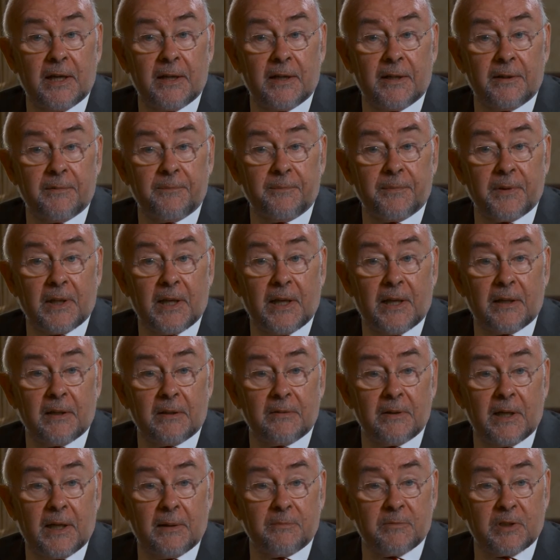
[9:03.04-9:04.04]

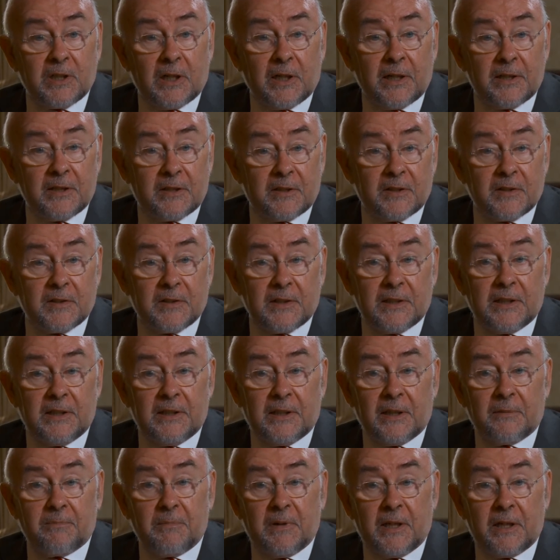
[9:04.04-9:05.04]
and I'm delighted to see
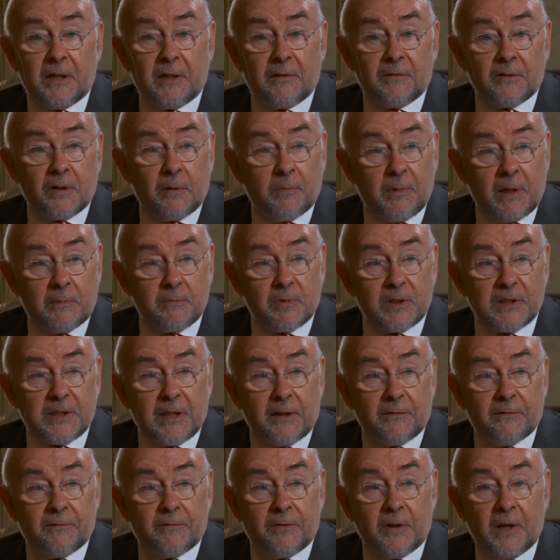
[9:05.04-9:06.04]
that many of your members
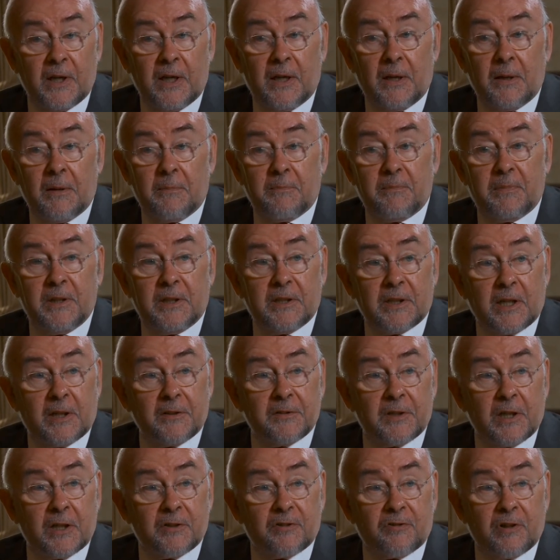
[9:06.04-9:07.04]
have been
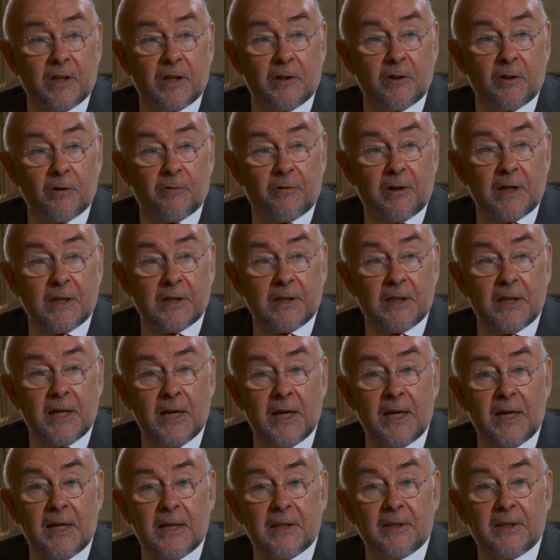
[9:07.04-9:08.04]
down that trail already,
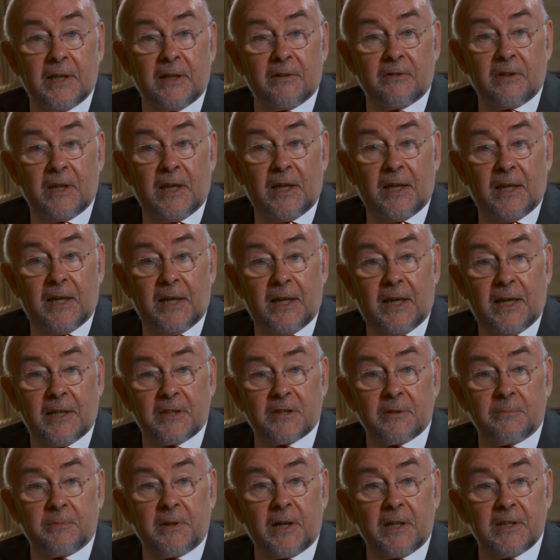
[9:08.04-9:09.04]
that
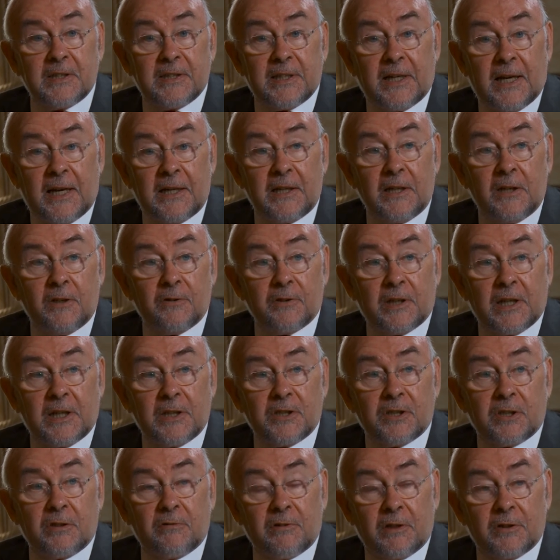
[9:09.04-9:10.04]
enterprise in any
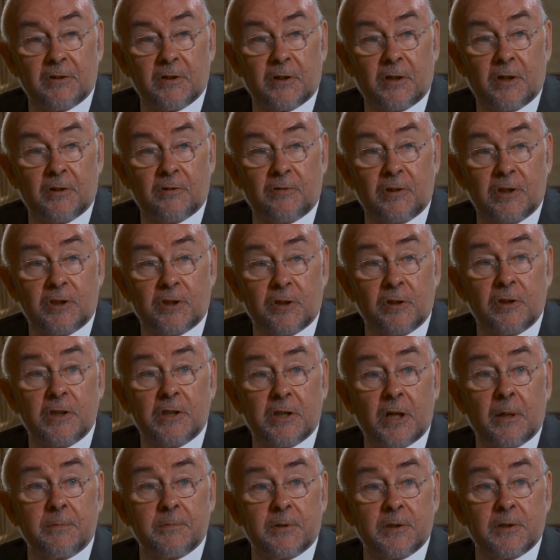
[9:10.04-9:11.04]
location around the country should
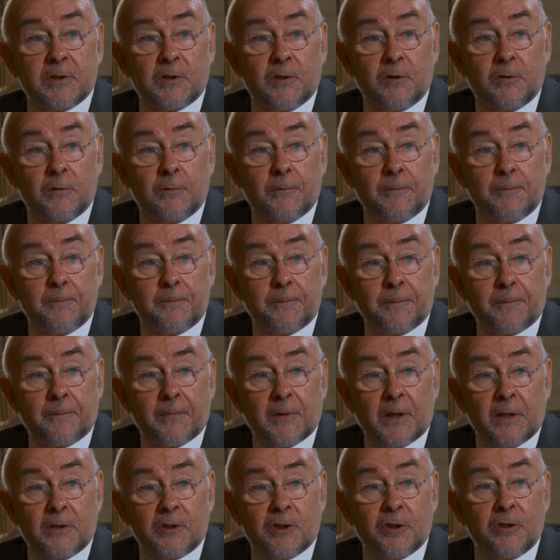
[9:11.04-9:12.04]
adopt a school,
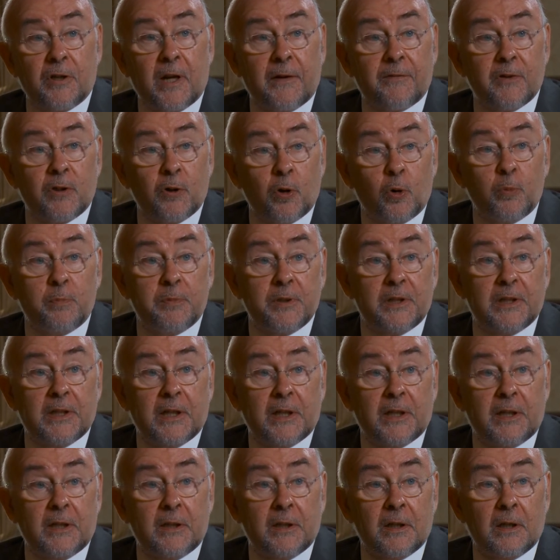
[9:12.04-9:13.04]
should have an open
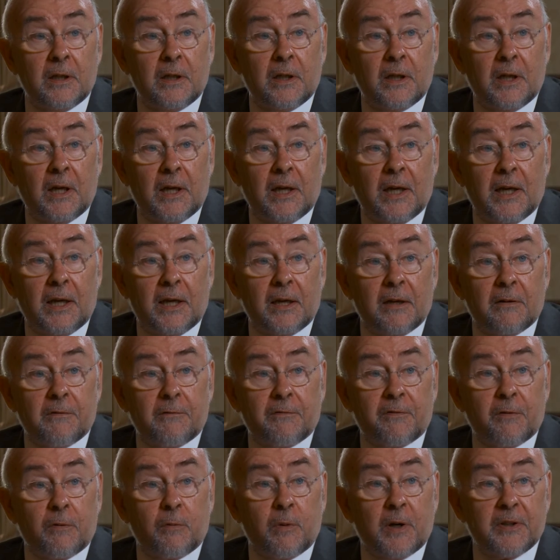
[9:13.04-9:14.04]
day
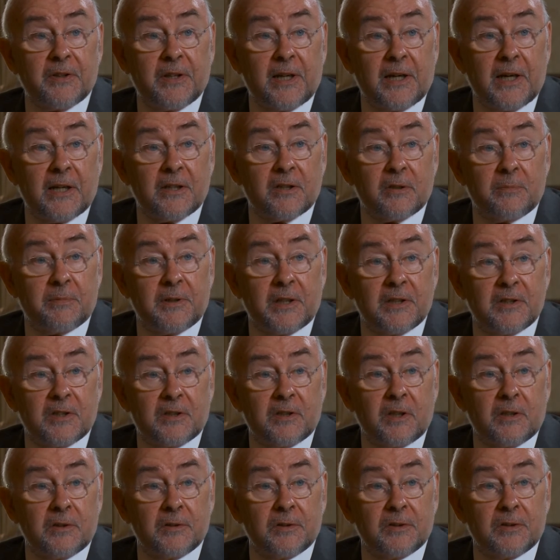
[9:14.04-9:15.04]
for what that enterprise
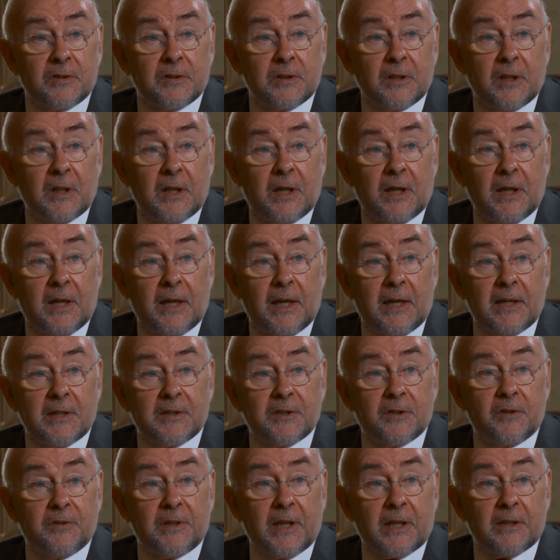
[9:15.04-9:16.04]
does,
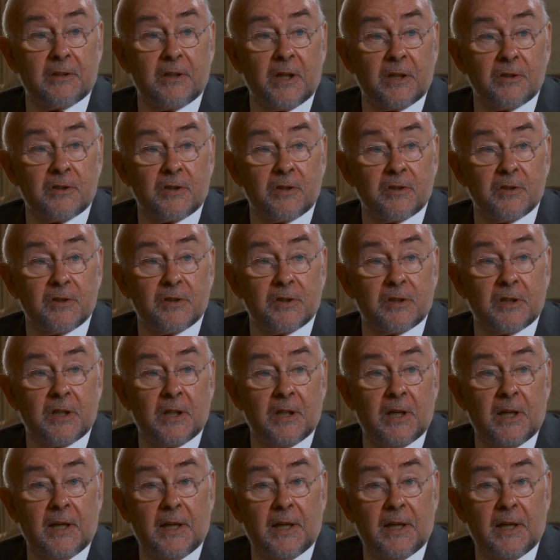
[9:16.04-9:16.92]
so that not just